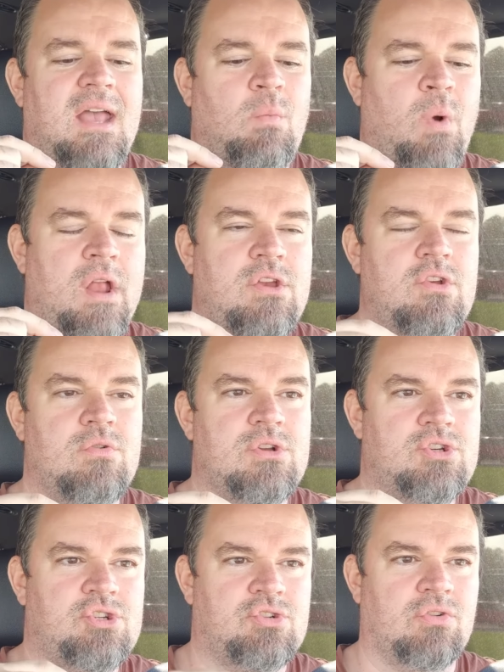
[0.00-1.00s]
When you
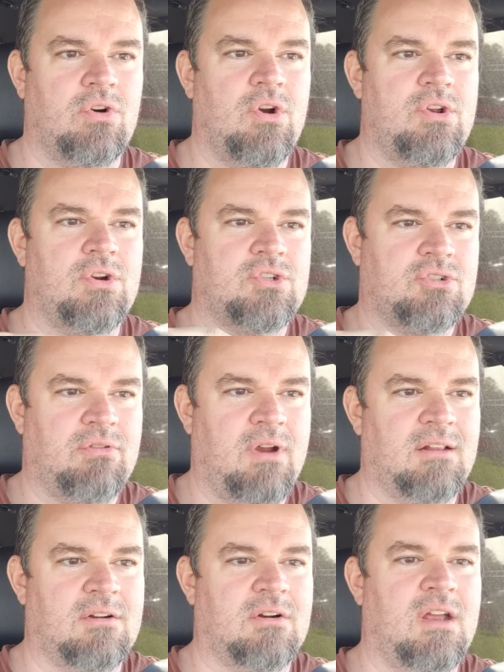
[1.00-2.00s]
insure your
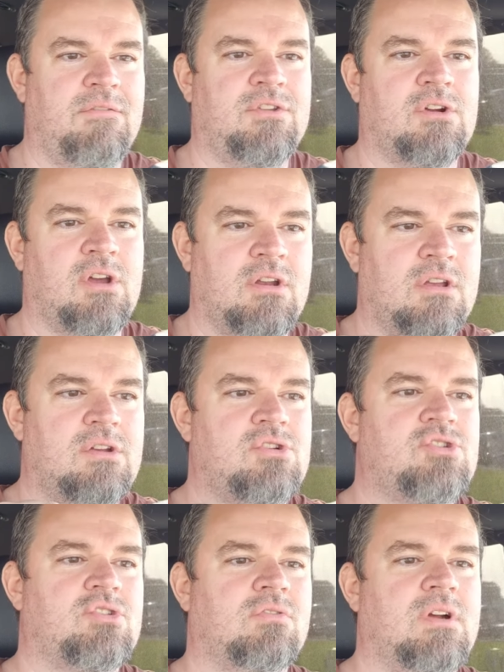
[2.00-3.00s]
trailer, if you're going to
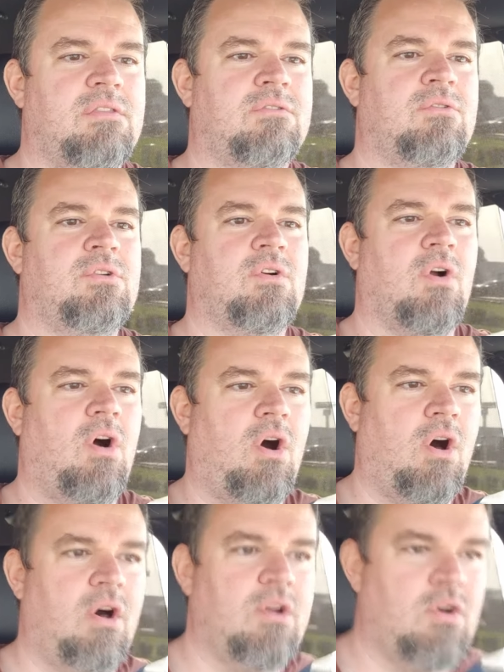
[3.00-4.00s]
insure it through your
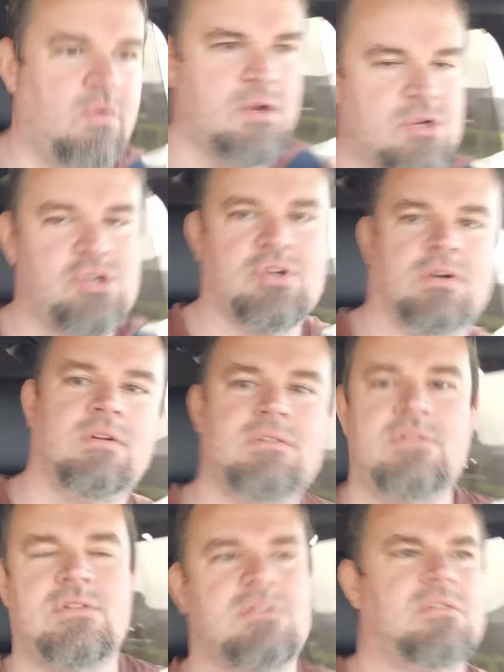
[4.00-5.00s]
auto
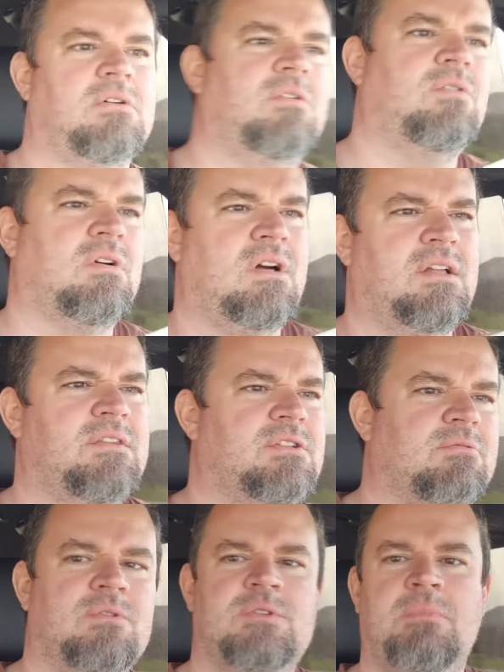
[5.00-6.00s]
insurance, oh God,
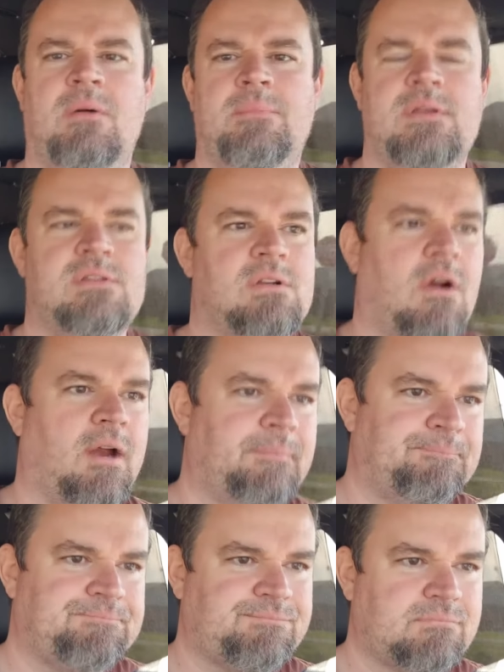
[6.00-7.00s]
this road's bumpy, sorry.